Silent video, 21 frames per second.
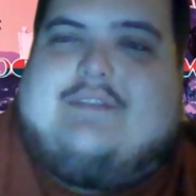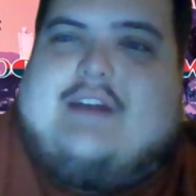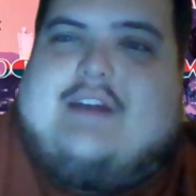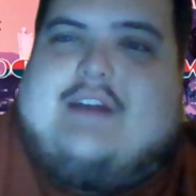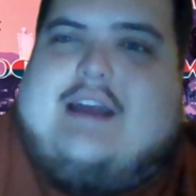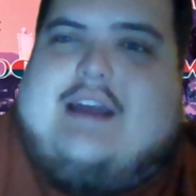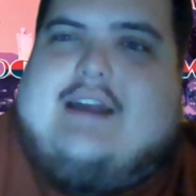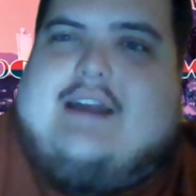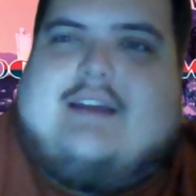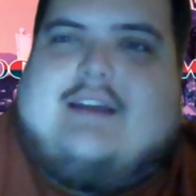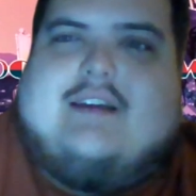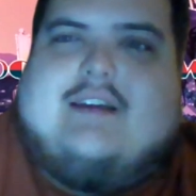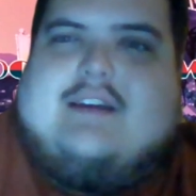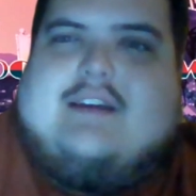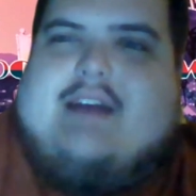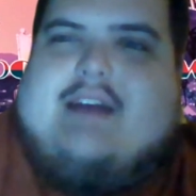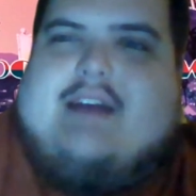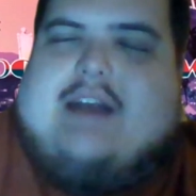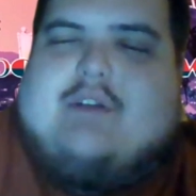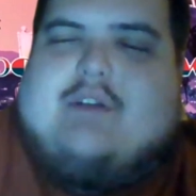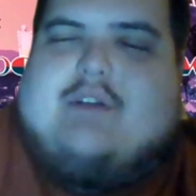I
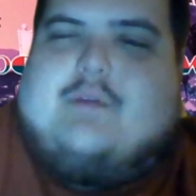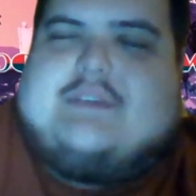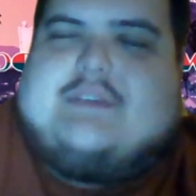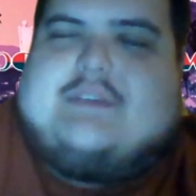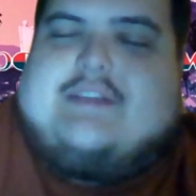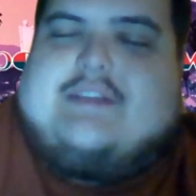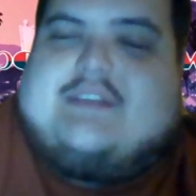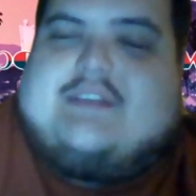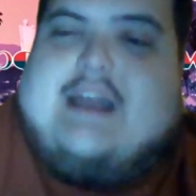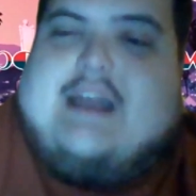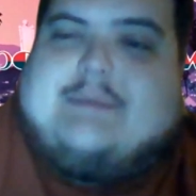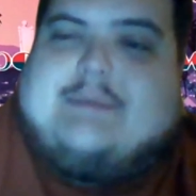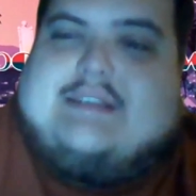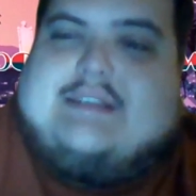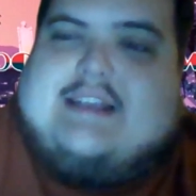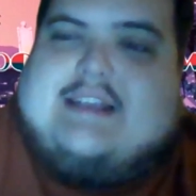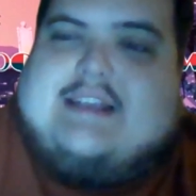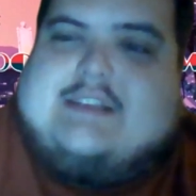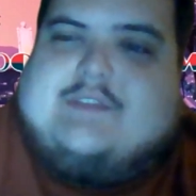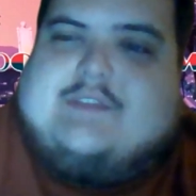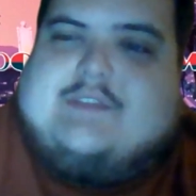don't always have time these
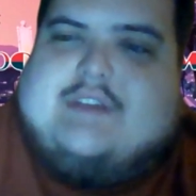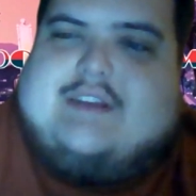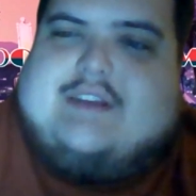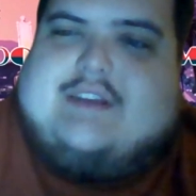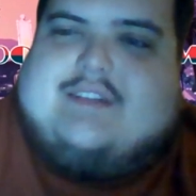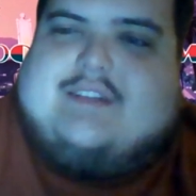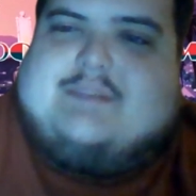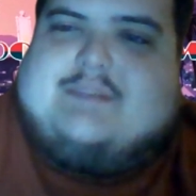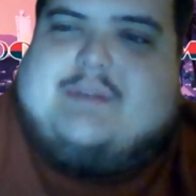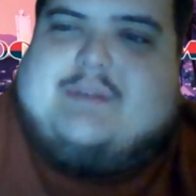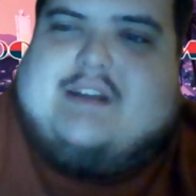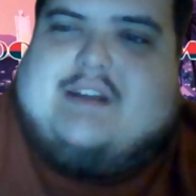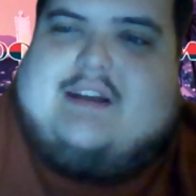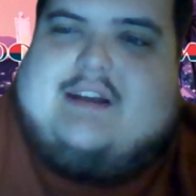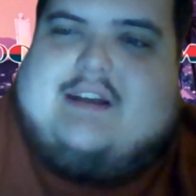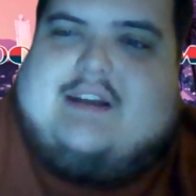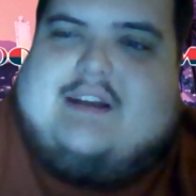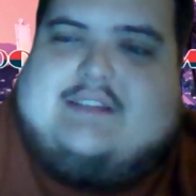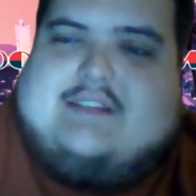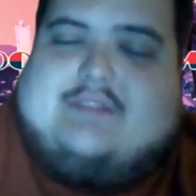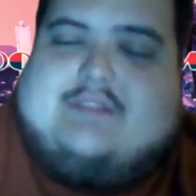last few years, but
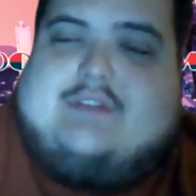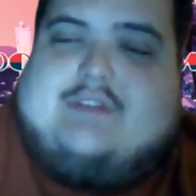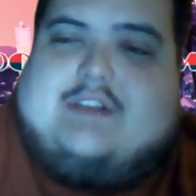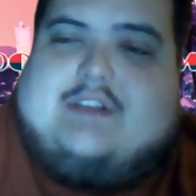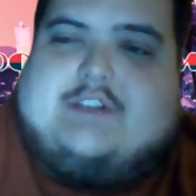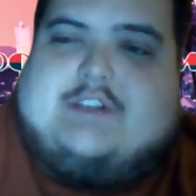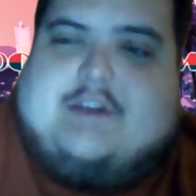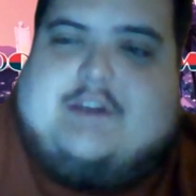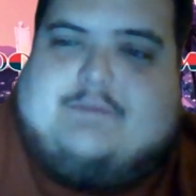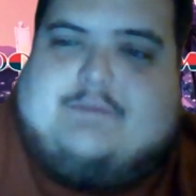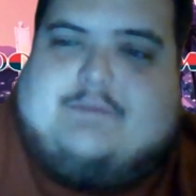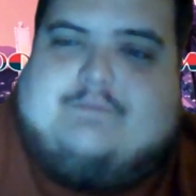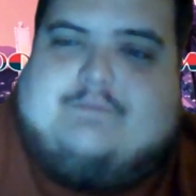it's a really good show.